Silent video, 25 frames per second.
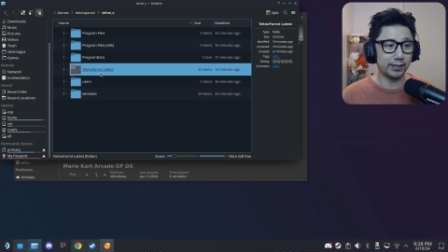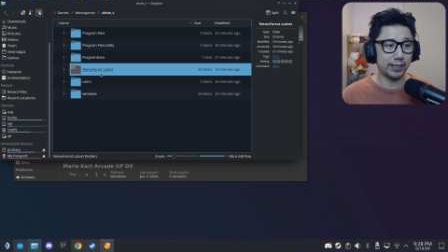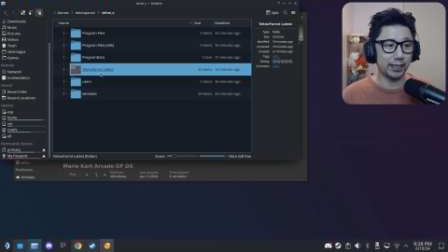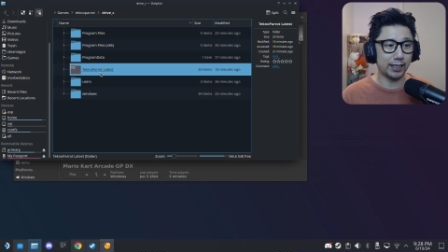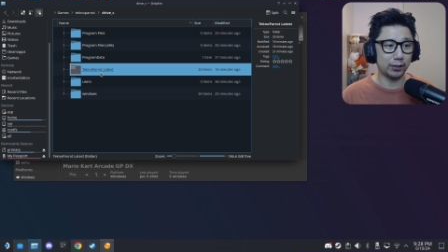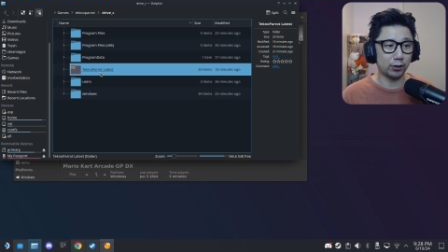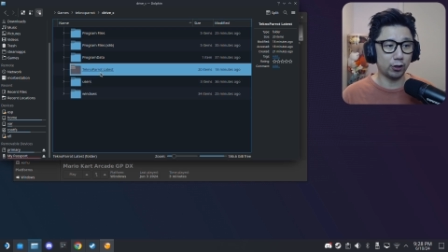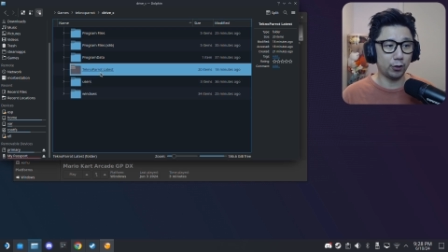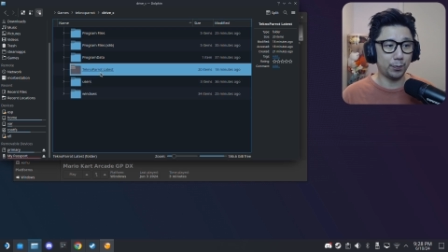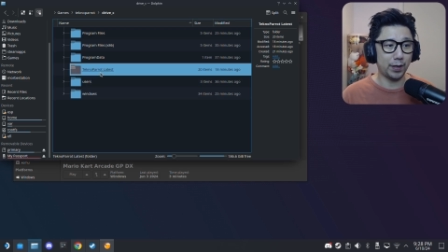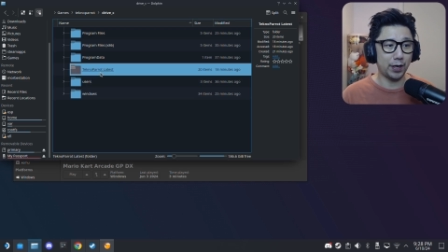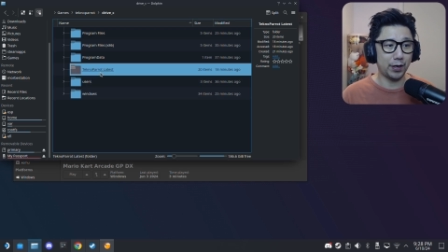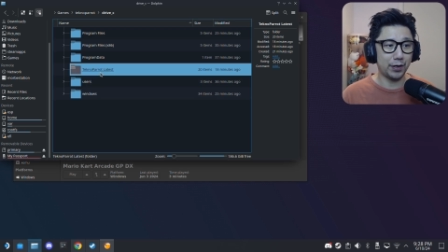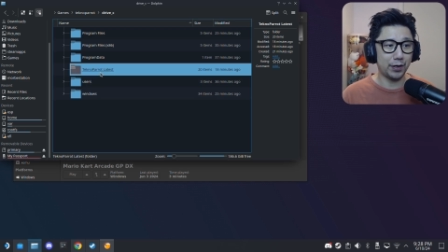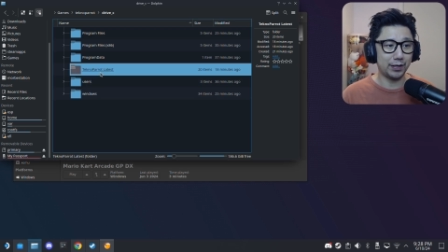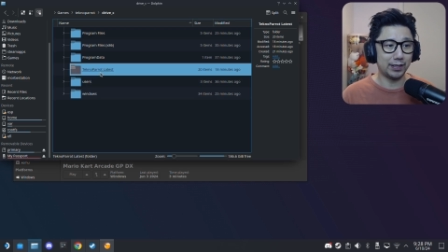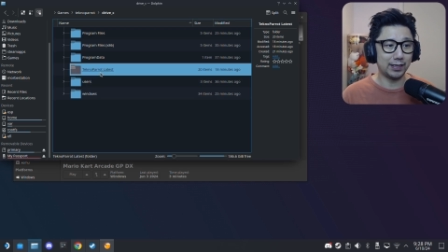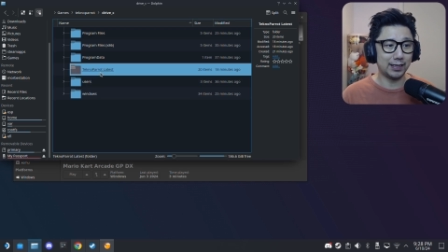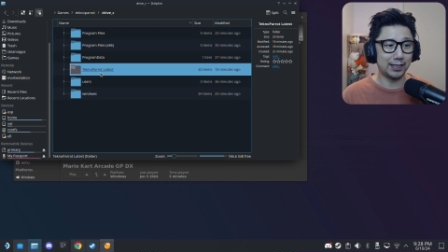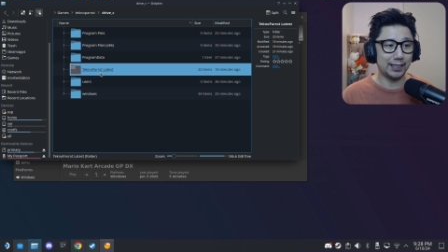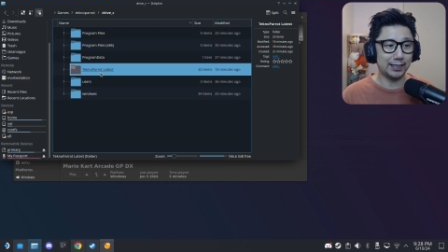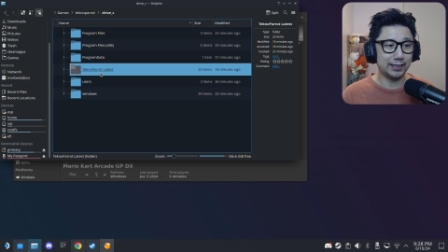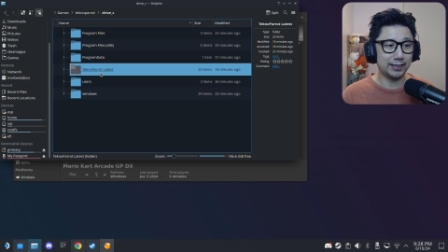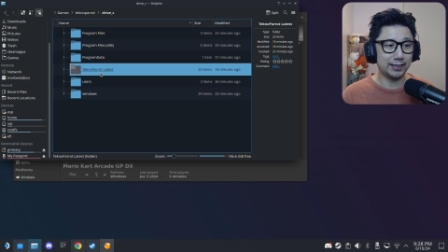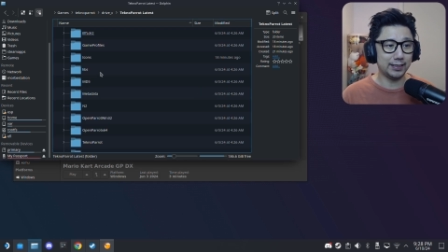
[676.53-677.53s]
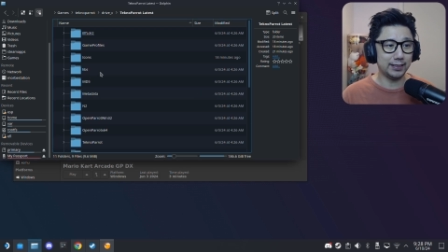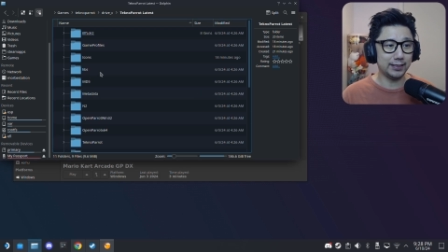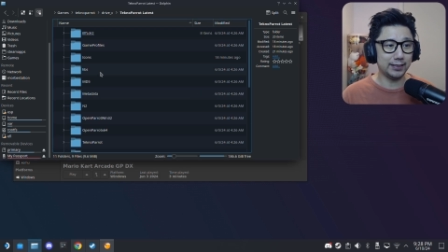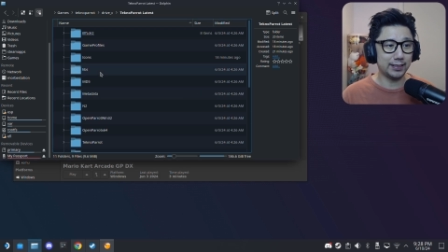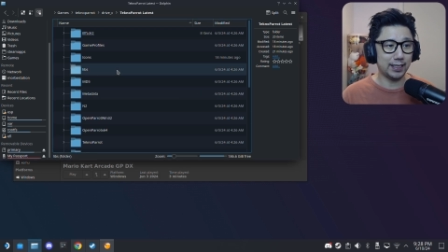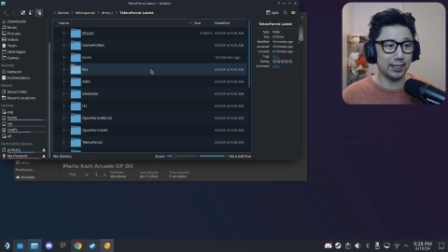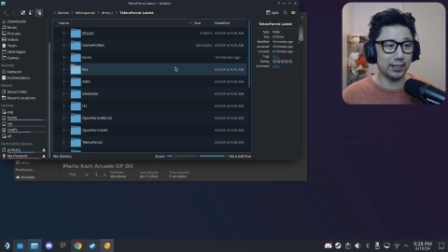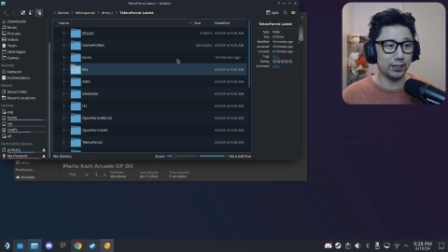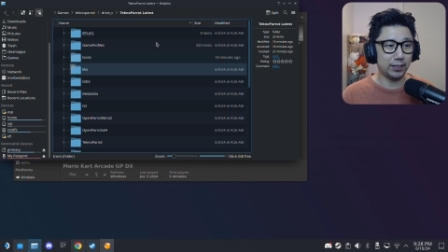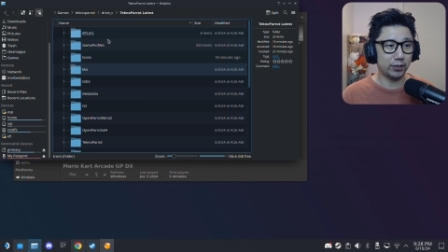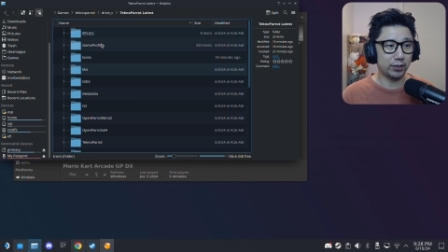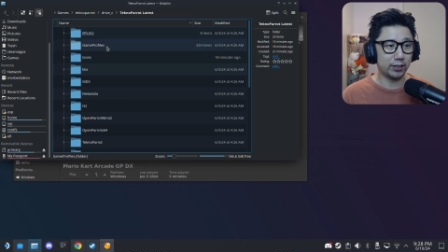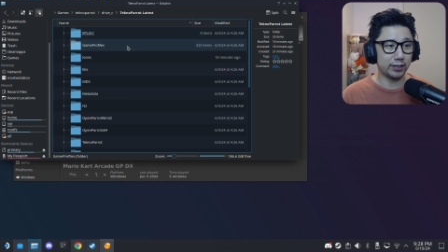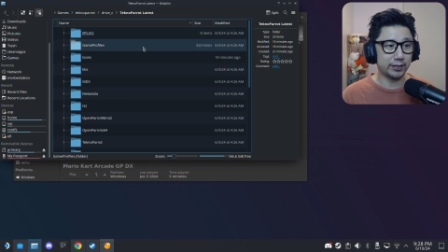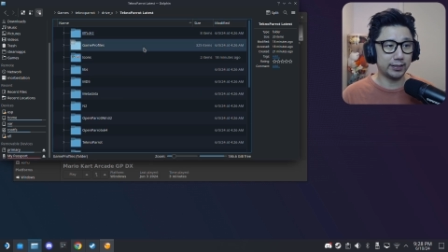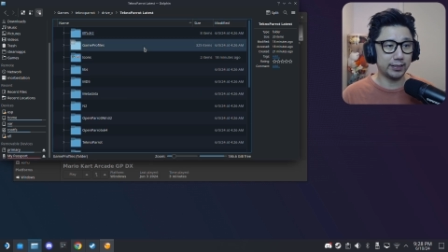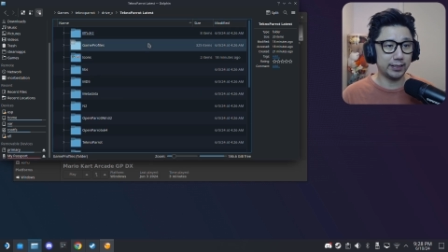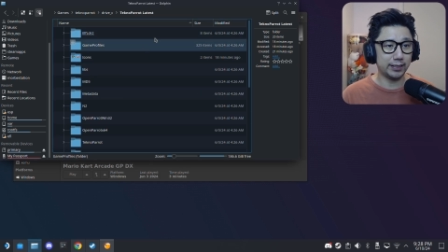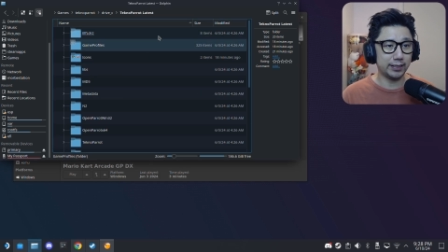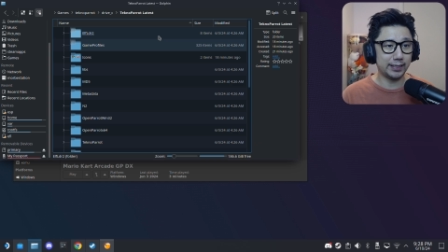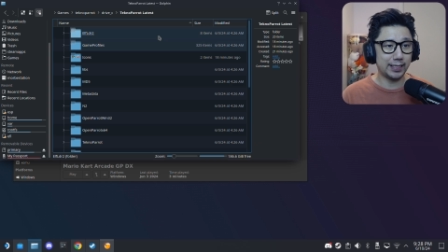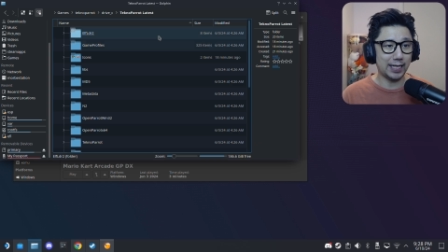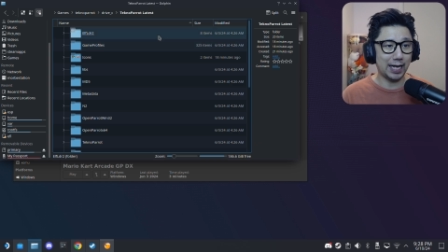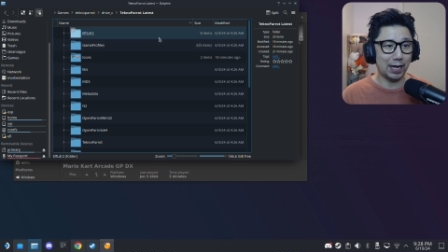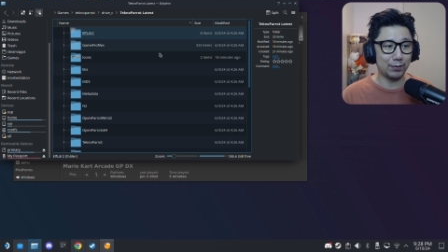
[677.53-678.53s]
TeknoParrot latest, and you can
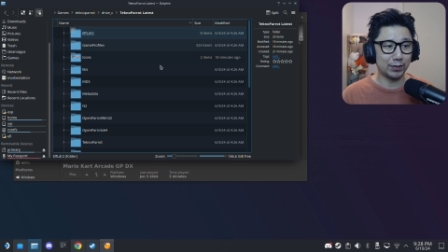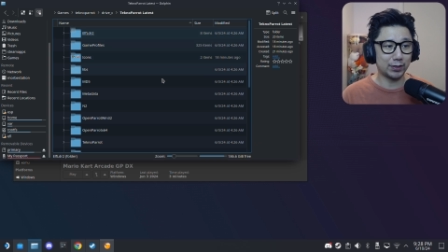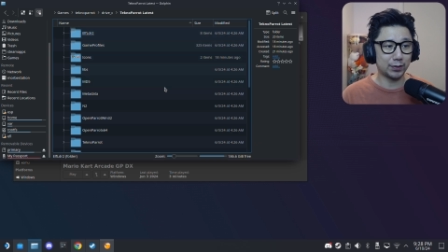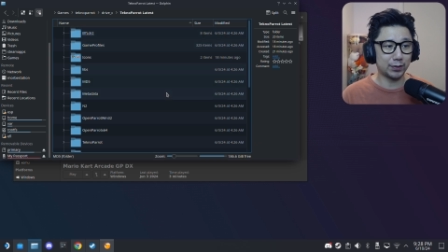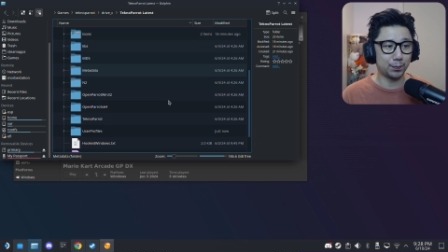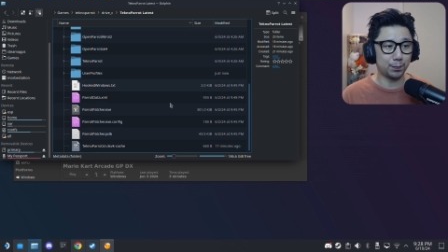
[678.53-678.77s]
see now it's